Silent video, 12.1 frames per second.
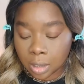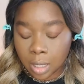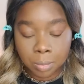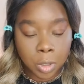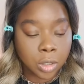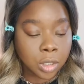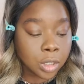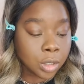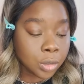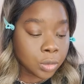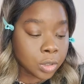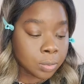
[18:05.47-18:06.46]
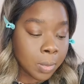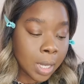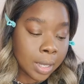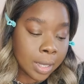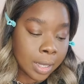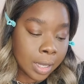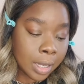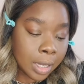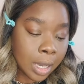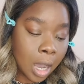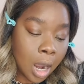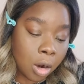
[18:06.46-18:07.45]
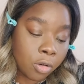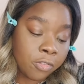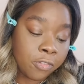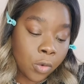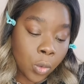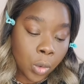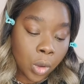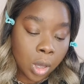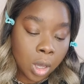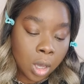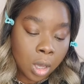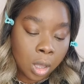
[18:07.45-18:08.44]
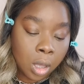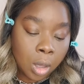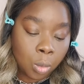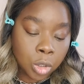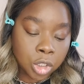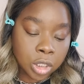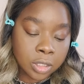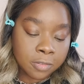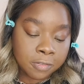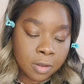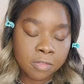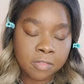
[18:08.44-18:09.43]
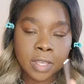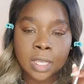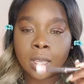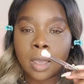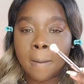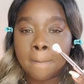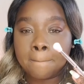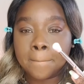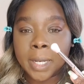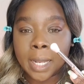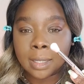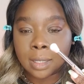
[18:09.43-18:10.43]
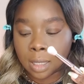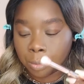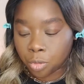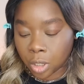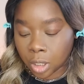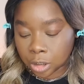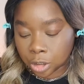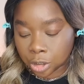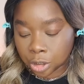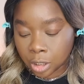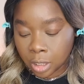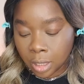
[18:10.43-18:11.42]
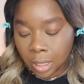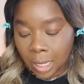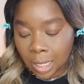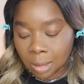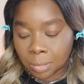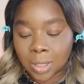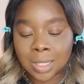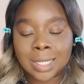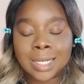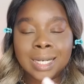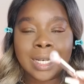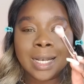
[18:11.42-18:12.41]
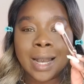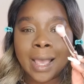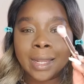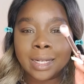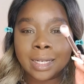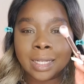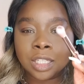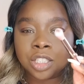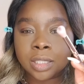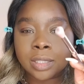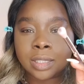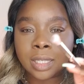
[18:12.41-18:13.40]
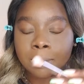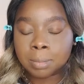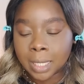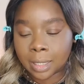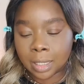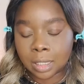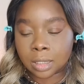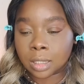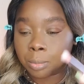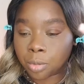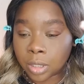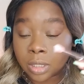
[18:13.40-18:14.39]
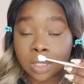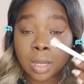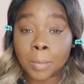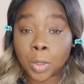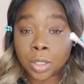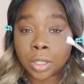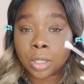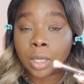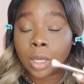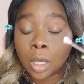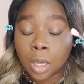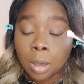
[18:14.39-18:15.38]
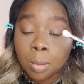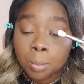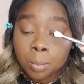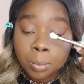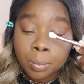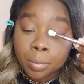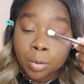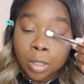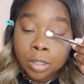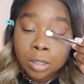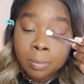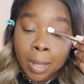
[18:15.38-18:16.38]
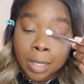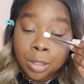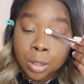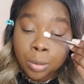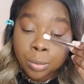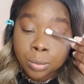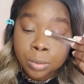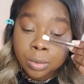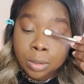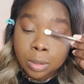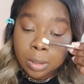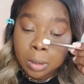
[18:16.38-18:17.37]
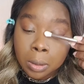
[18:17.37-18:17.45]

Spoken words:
I'm going to use my R4, which is a fluffy blending brush. And I'm going to lightly just tip that into the bronzer. I'm going to bronze my nose.